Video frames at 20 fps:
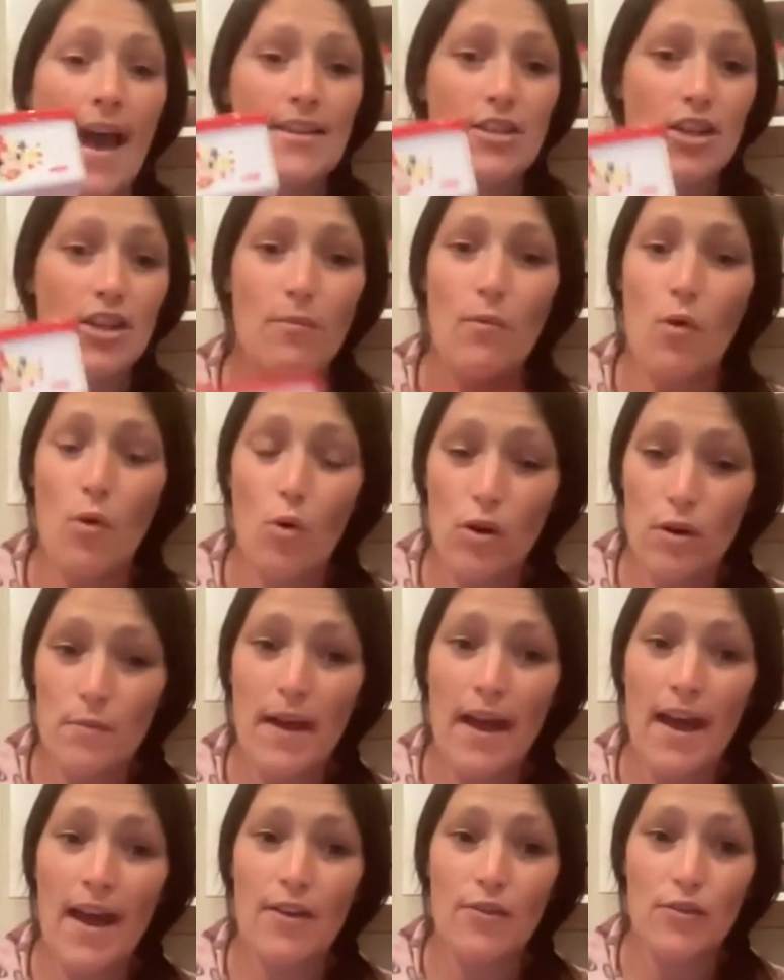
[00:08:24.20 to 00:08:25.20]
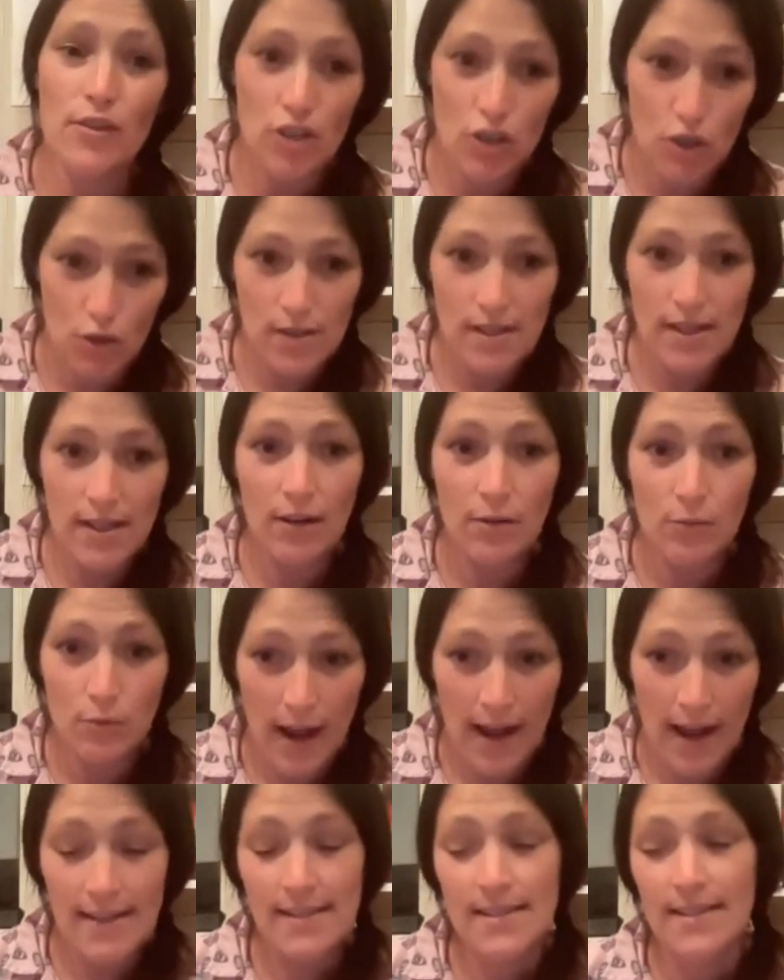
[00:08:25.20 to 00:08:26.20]
So I'm all about reducing
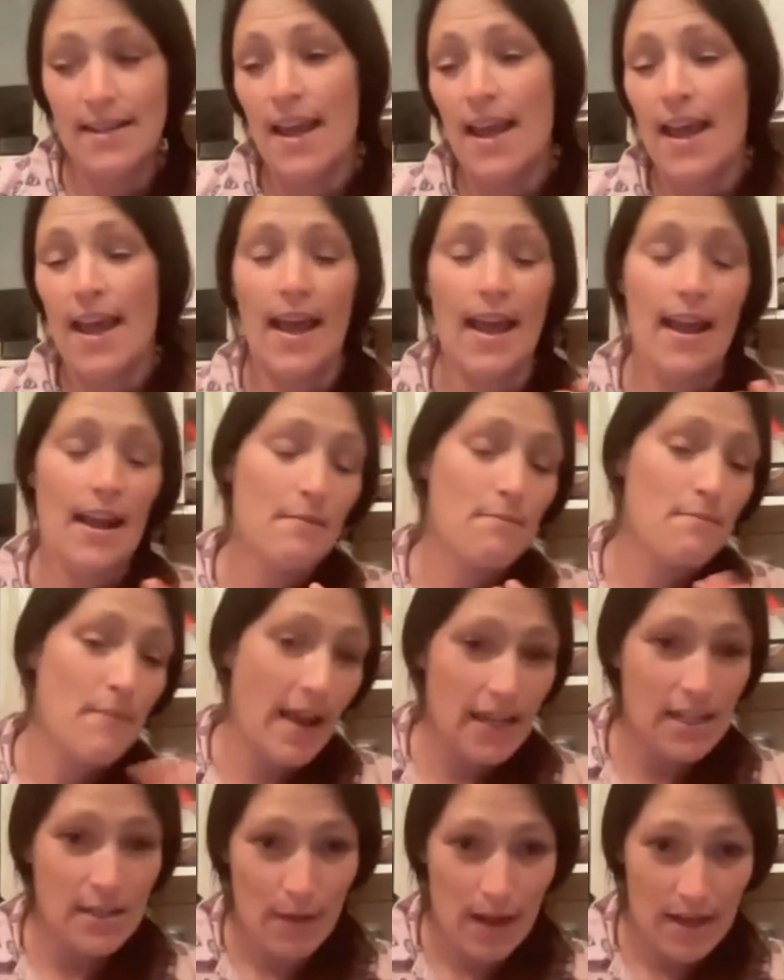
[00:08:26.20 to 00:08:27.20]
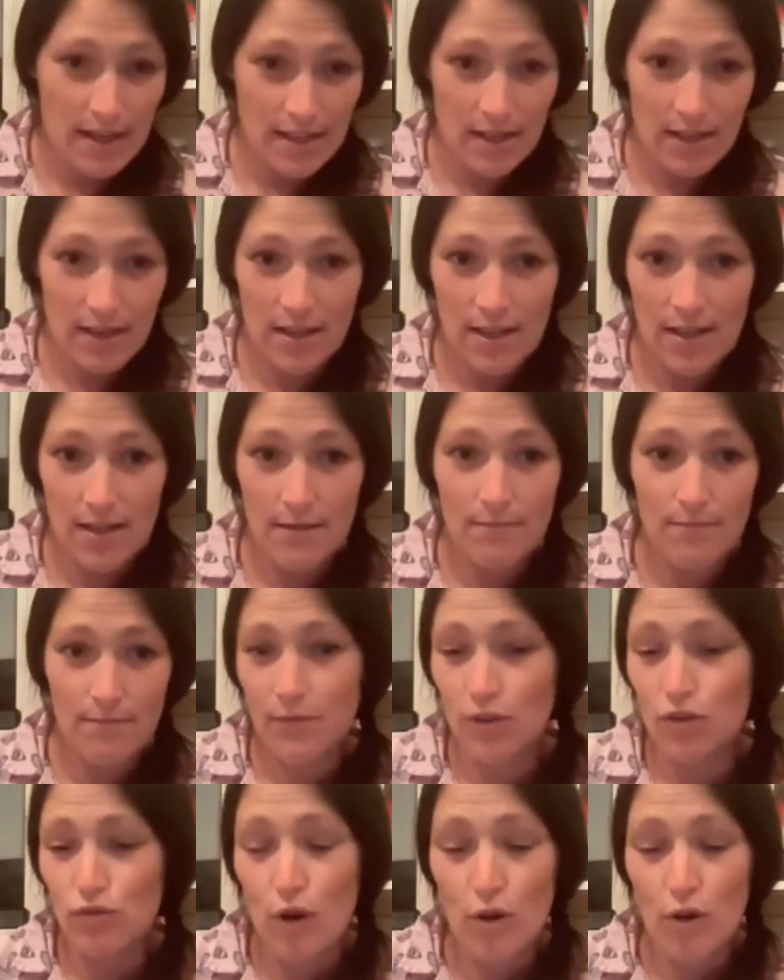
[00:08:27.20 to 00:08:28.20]
waste and maximizing the
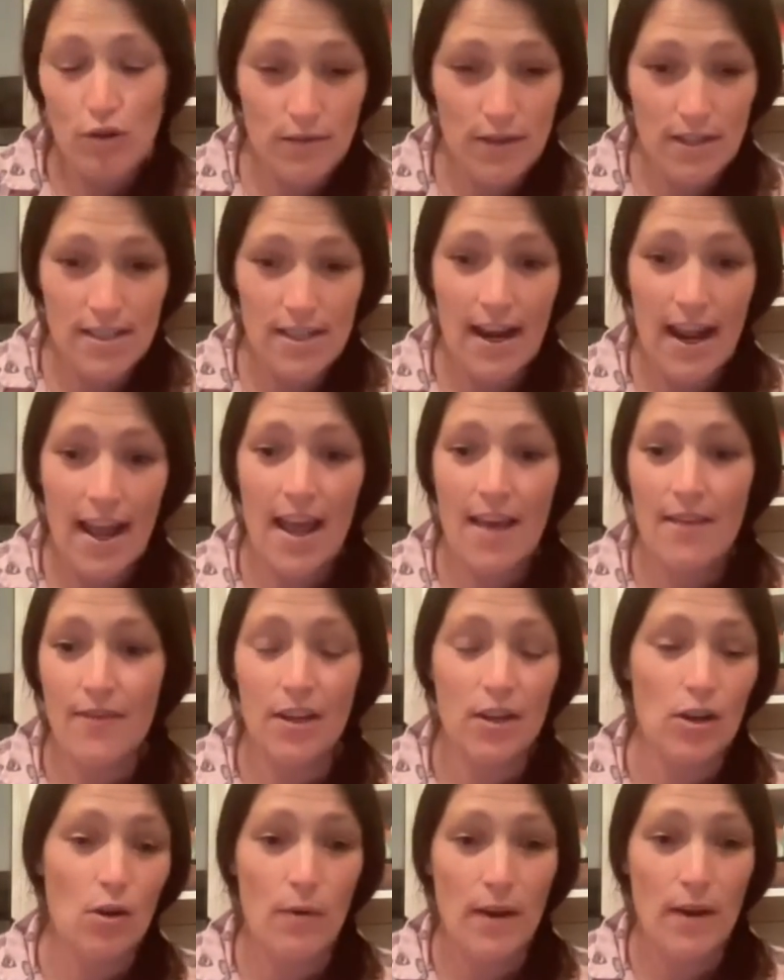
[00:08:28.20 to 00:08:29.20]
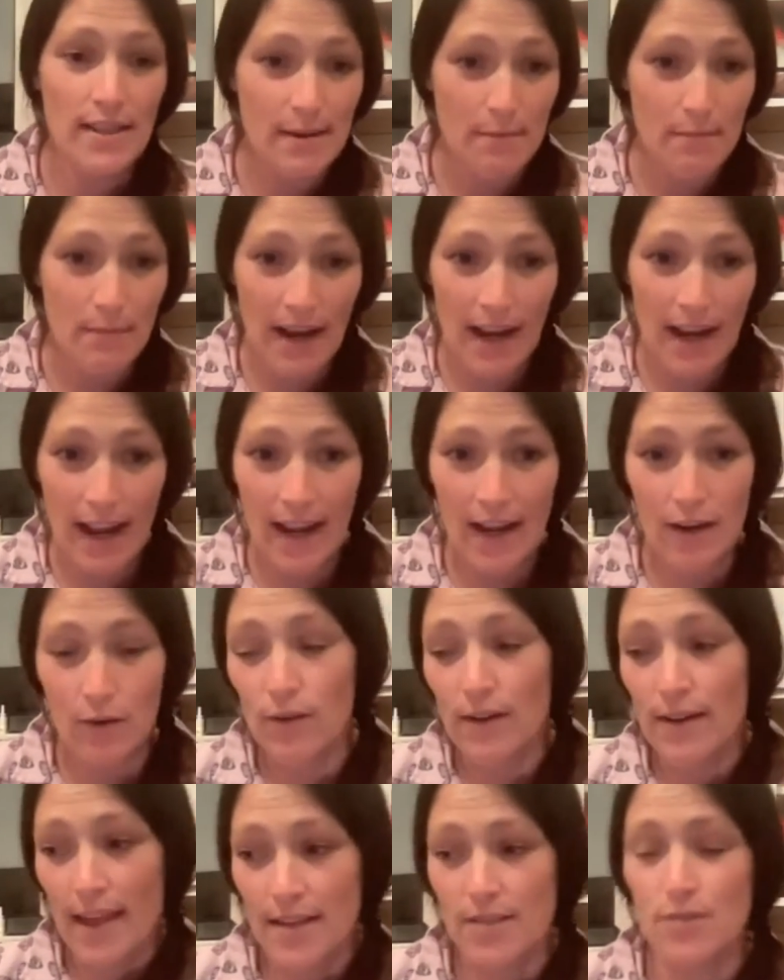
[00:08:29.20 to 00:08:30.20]
groceries that I have and not wasting money and
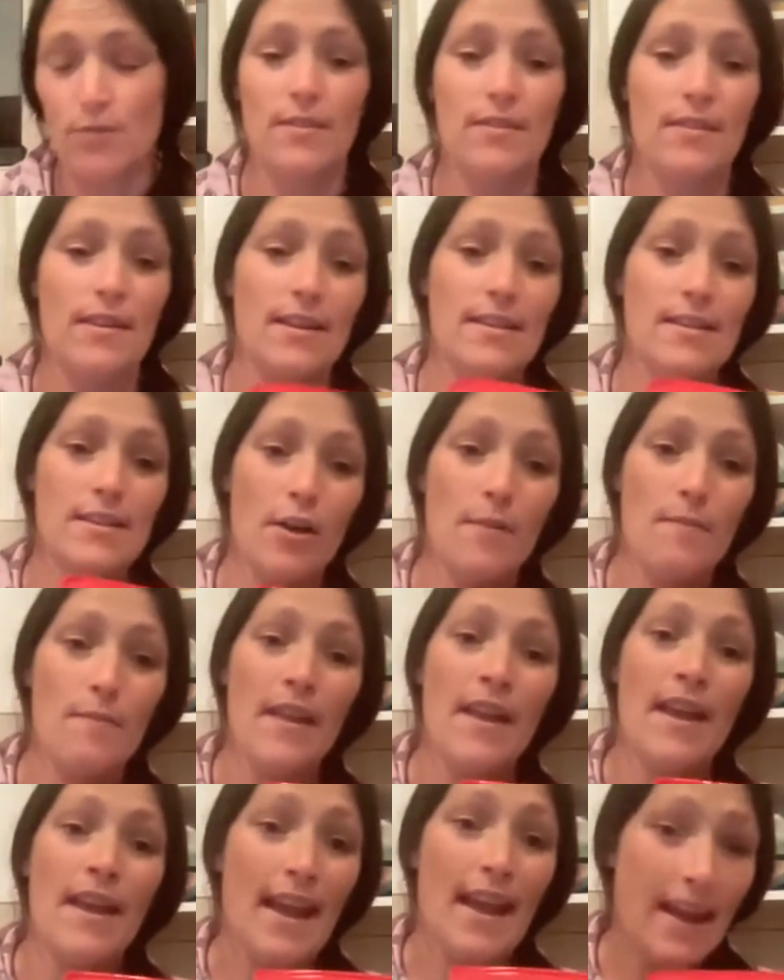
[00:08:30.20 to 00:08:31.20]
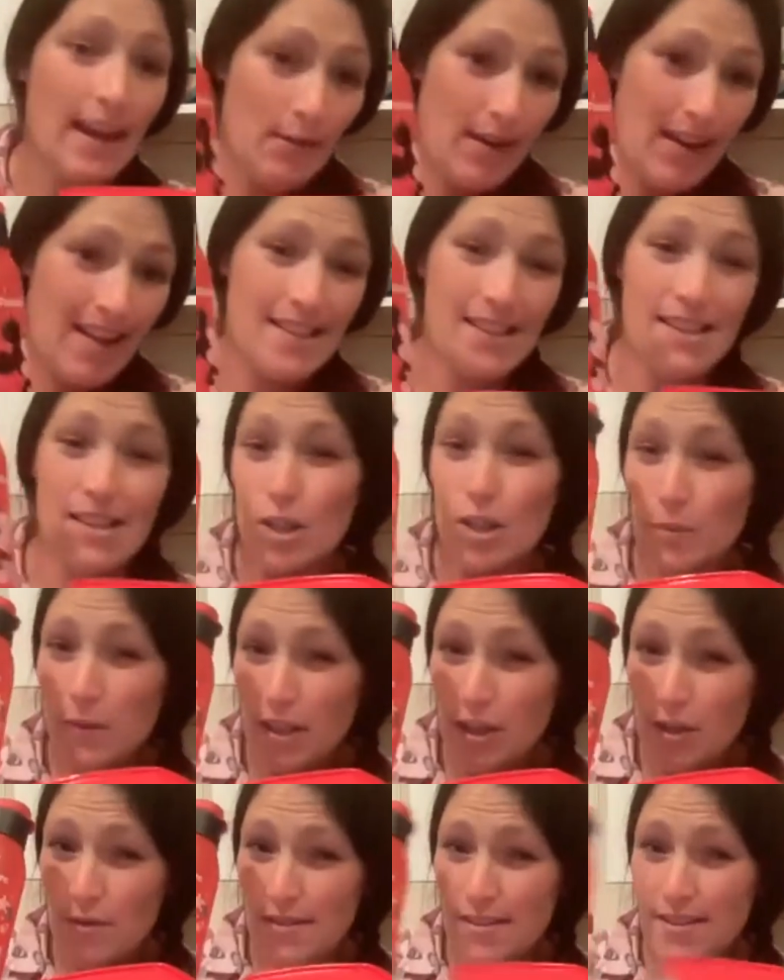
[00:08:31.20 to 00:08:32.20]
all of that sort of thing. So anyway, super
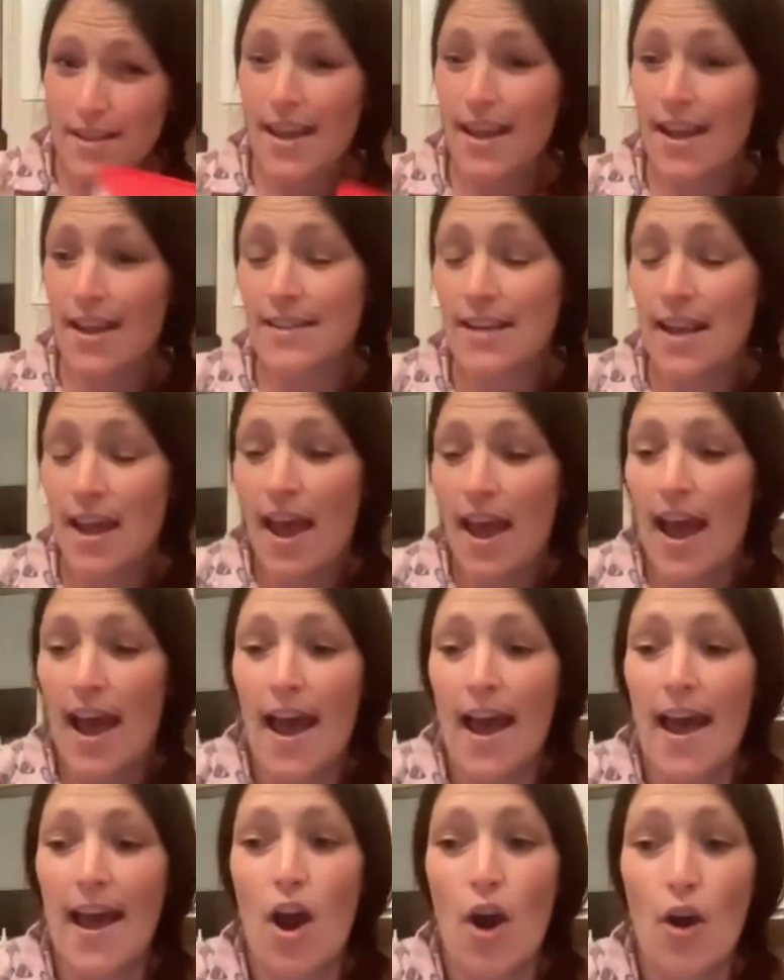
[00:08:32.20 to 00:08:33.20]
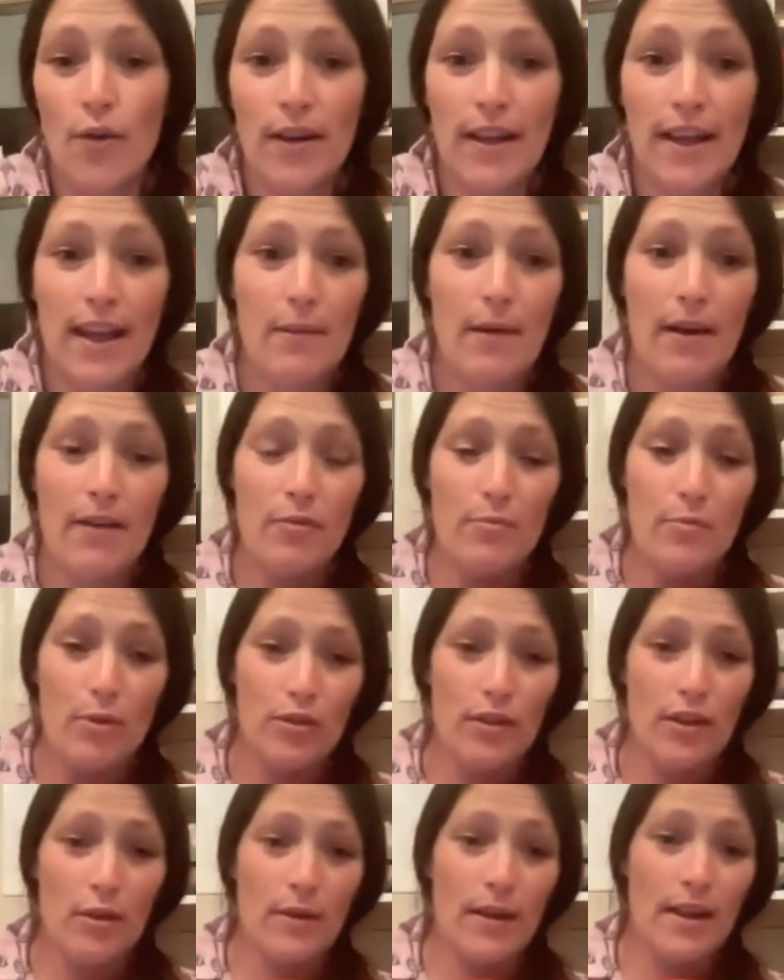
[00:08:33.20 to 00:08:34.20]
cute set. Only came out for
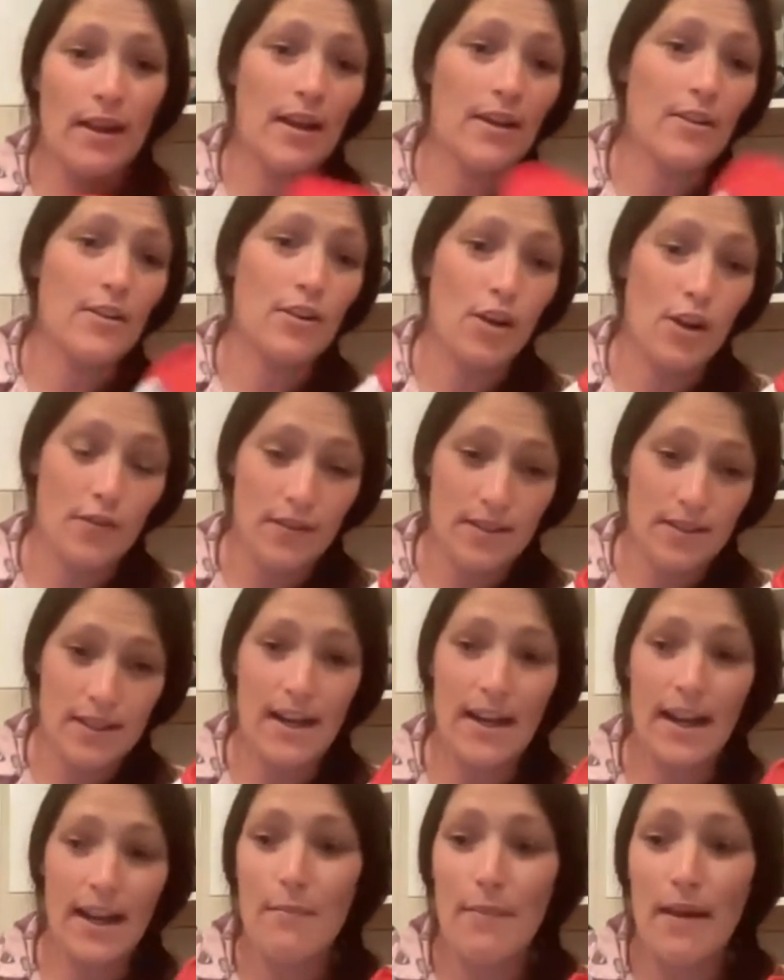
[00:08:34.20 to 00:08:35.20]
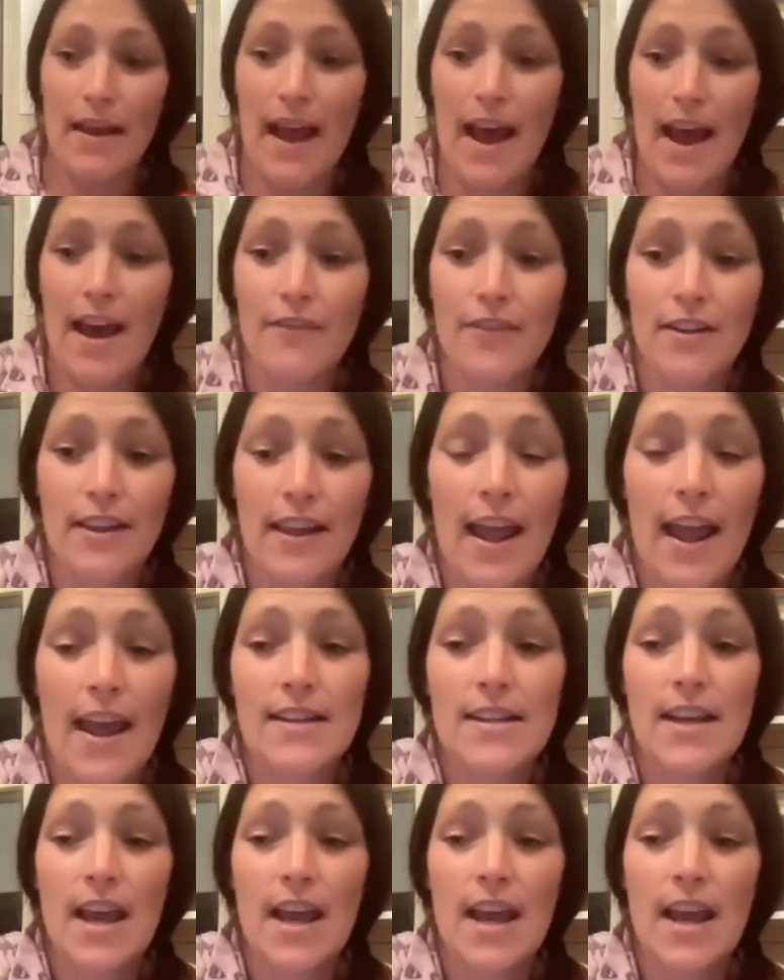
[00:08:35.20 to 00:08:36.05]
birthday week. I don't know if it's going to come back after that.